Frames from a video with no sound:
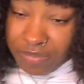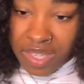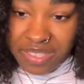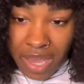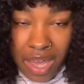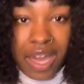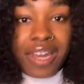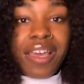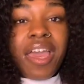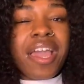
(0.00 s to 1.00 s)
This is how I got
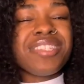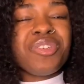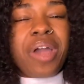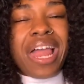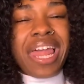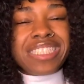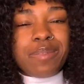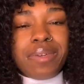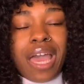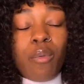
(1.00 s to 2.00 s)
it. Cause you know, I
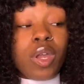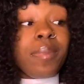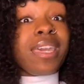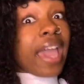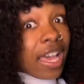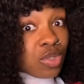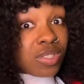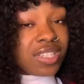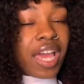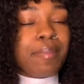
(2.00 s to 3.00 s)
want to be casual
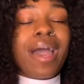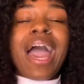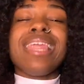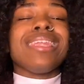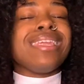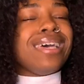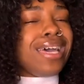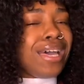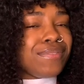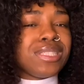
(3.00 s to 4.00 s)
tonight, but I
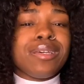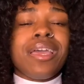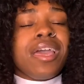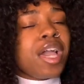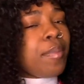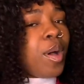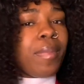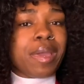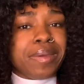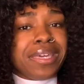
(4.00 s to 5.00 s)
love to, come on
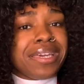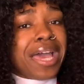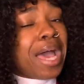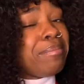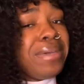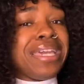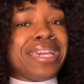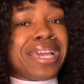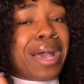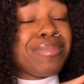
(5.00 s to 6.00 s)
baby, I'm me.
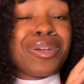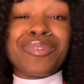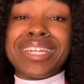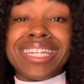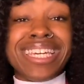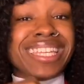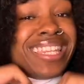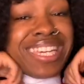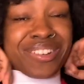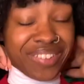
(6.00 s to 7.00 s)
I'm KaRena Lee,
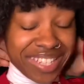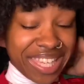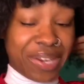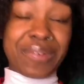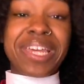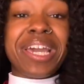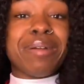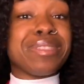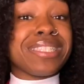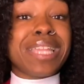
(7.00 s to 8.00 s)
the KaRena Lee. When it
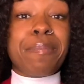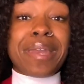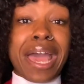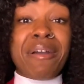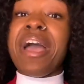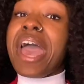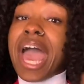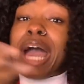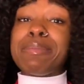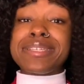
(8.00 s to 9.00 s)
comes to stepping out,
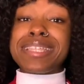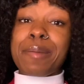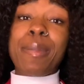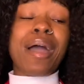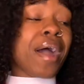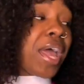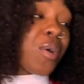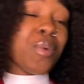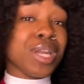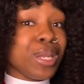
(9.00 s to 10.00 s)
I'm gonna step out. I
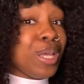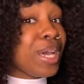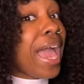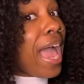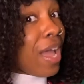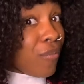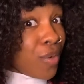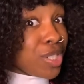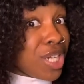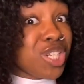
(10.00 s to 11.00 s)
don't want to look
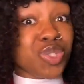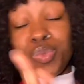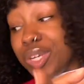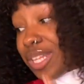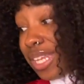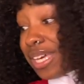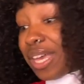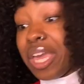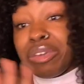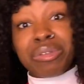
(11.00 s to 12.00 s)
average. I just want to look,
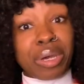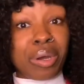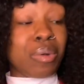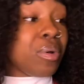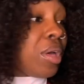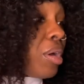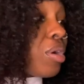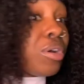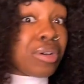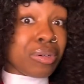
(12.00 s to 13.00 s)
you know,
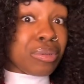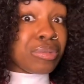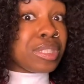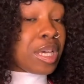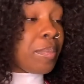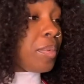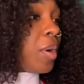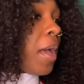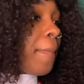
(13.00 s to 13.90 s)
cool, simple.